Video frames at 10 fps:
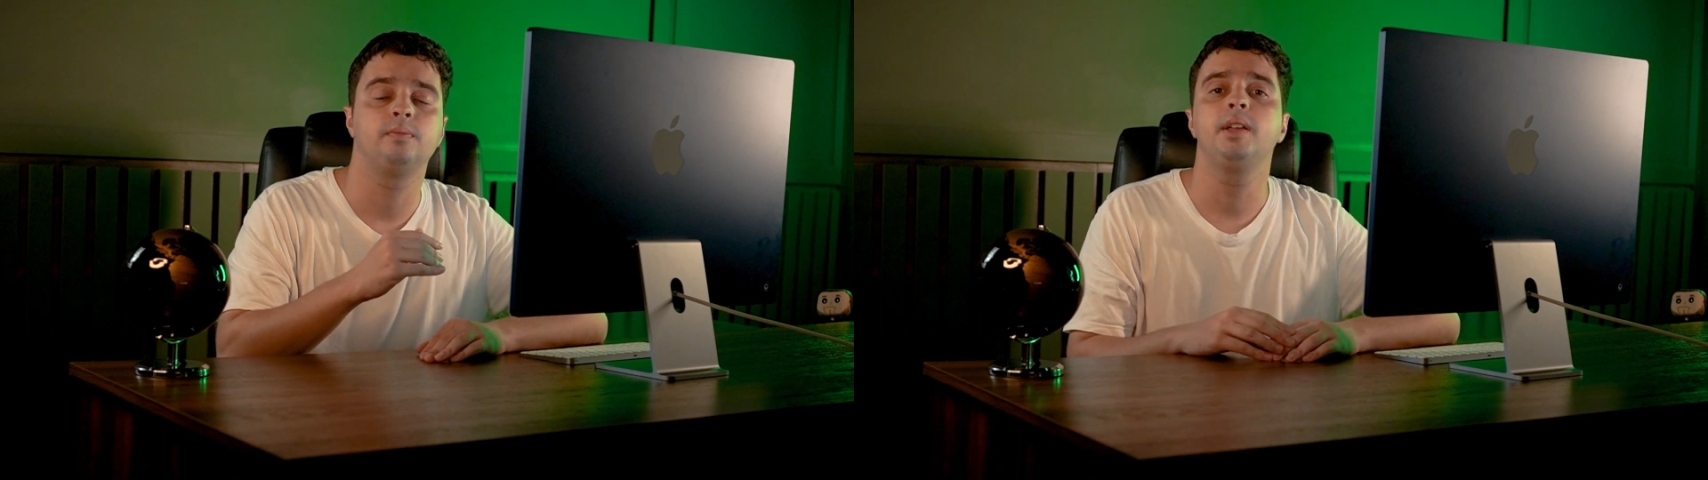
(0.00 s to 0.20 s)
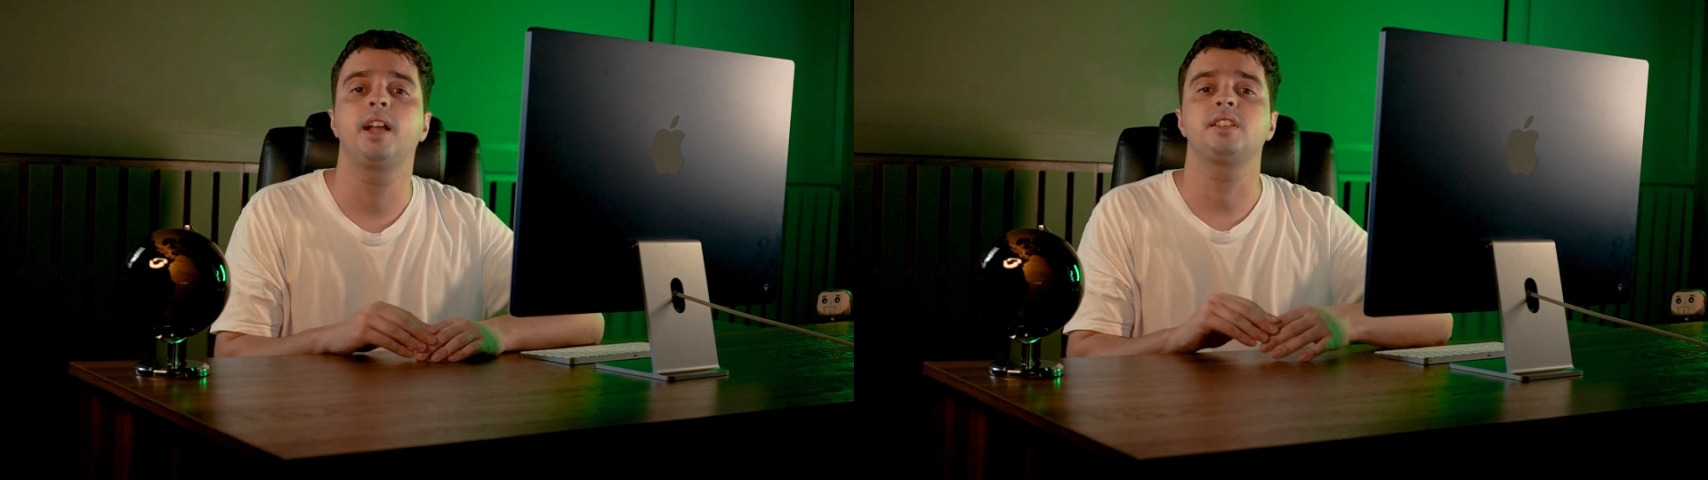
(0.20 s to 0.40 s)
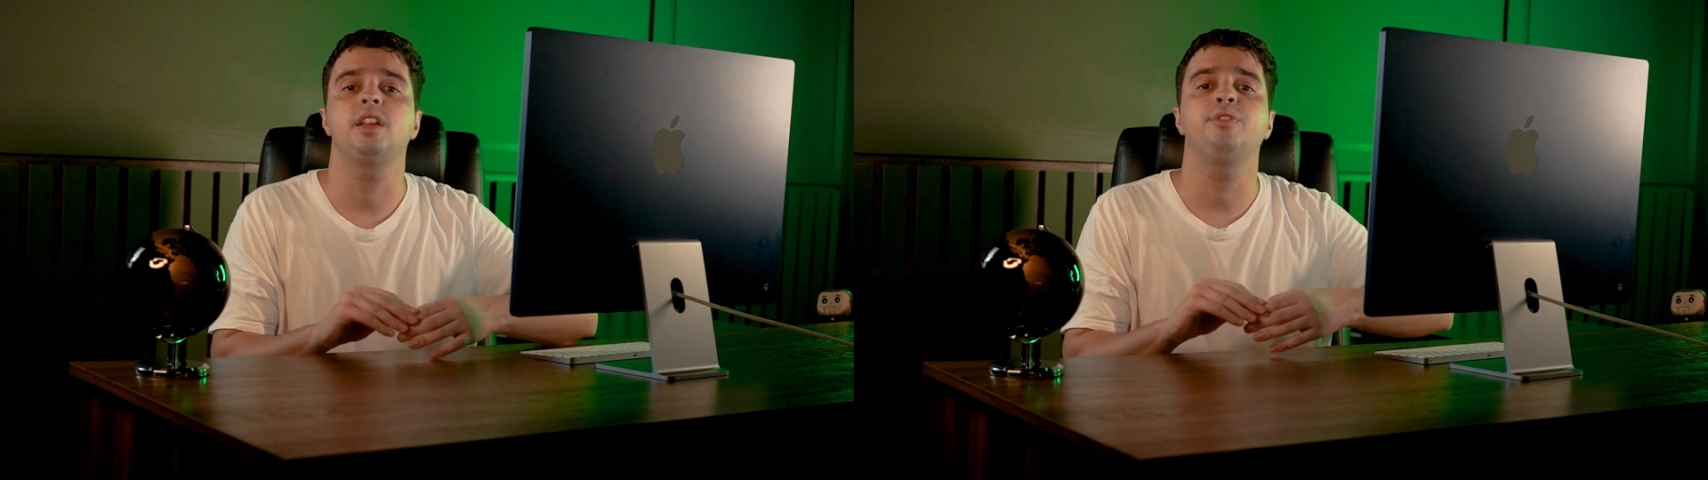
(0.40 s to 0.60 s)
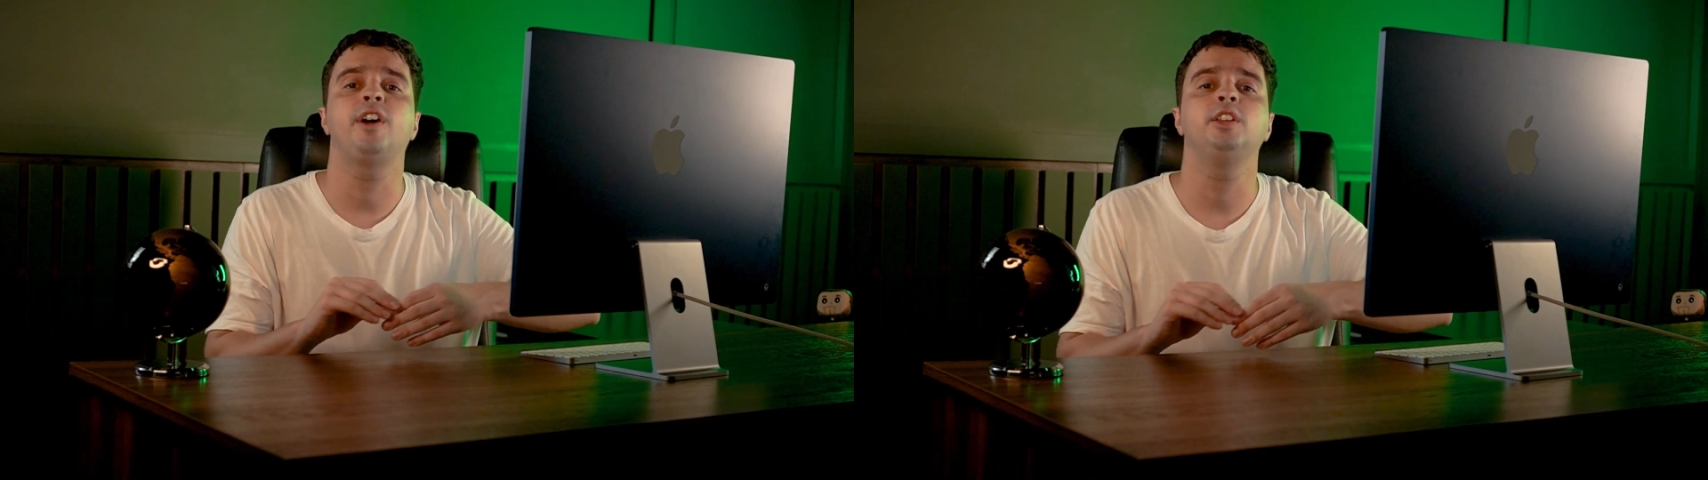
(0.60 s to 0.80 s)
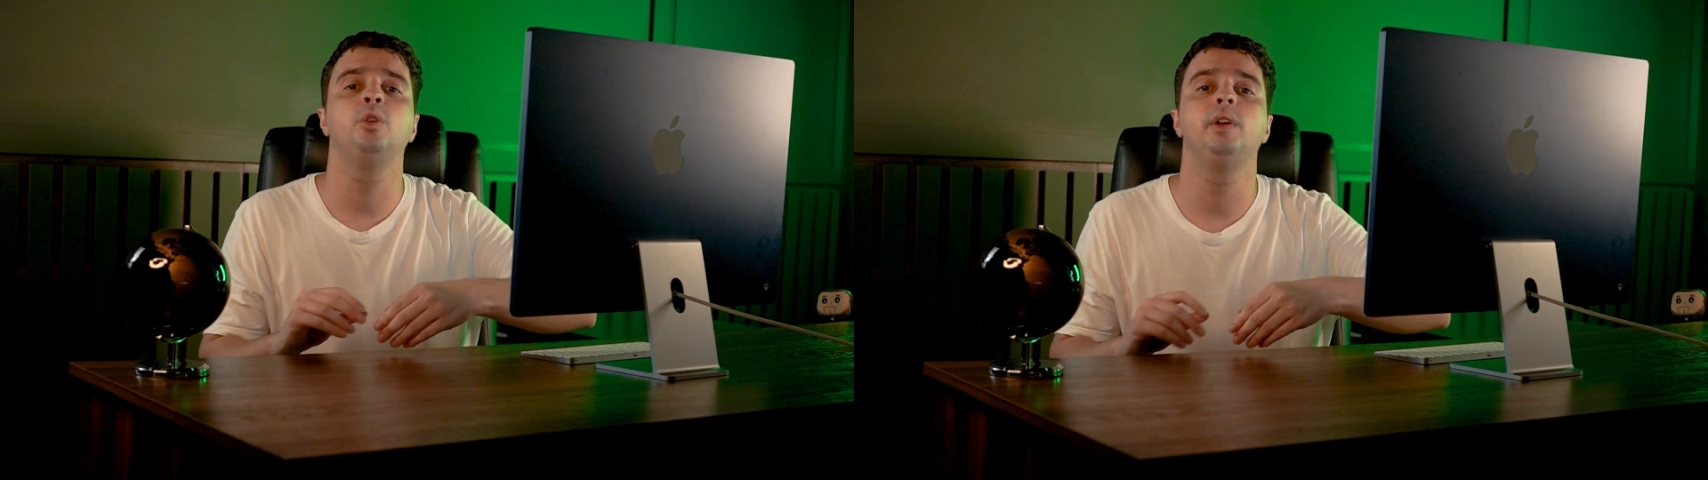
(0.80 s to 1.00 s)
Because if
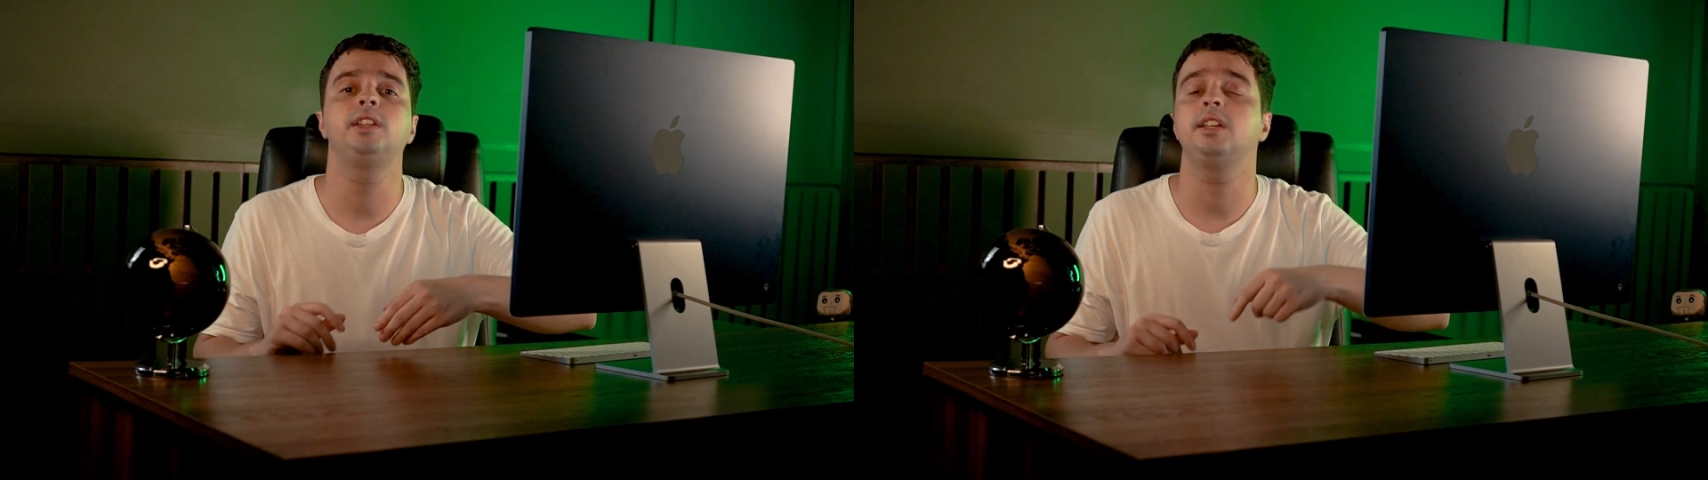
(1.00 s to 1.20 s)
I do it